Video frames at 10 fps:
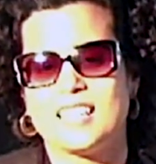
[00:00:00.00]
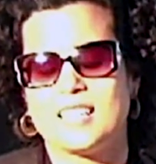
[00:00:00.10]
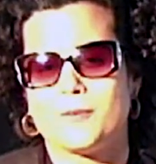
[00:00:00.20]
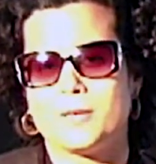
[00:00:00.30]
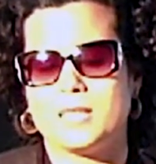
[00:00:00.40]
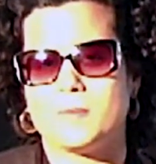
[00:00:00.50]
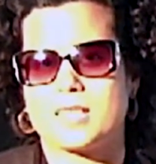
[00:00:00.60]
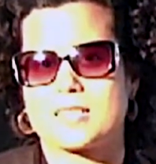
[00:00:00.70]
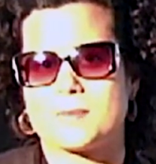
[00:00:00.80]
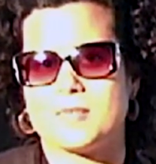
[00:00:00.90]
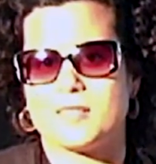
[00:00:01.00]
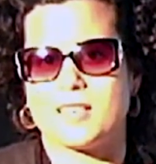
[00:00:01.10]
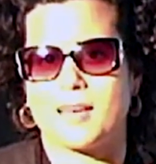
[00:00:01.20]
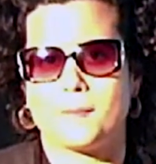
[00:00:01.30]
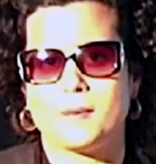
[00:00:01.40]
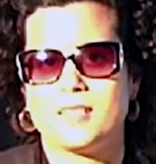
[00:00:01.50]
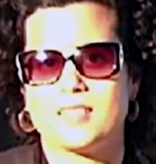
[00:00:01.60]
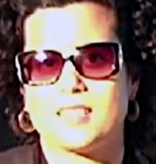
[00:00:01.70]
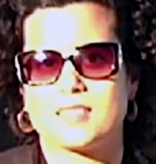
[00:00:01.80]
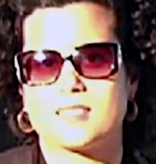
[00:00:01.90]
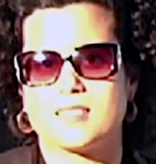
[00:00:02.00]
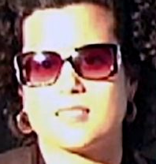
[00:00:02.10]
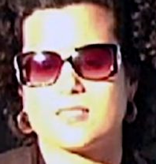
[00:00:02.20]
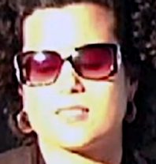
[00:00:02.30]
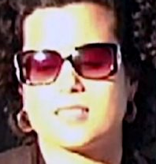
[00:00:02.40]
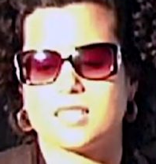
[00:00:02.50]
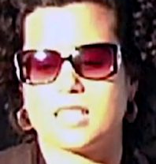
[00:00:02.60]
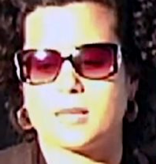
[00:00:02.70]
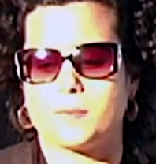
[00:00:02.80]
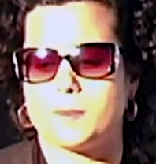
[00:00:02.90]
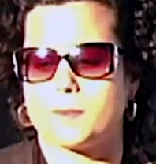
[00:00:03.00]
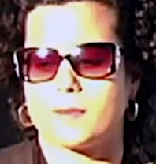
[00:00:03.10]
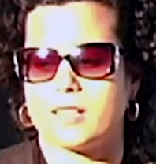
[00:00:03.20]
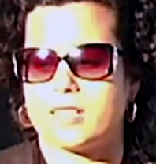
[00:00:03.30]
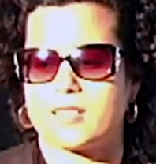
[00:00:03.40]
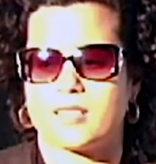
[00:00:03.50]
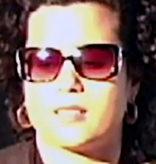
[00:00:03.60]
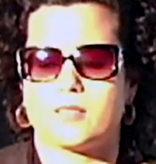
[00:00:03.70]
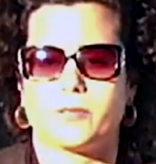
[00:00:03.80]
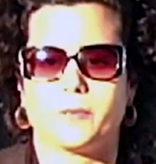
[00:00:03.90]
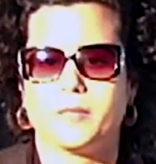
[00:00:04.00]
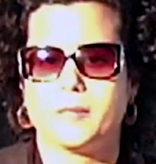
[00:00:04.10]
really makes me happy to see that people like, I don't know,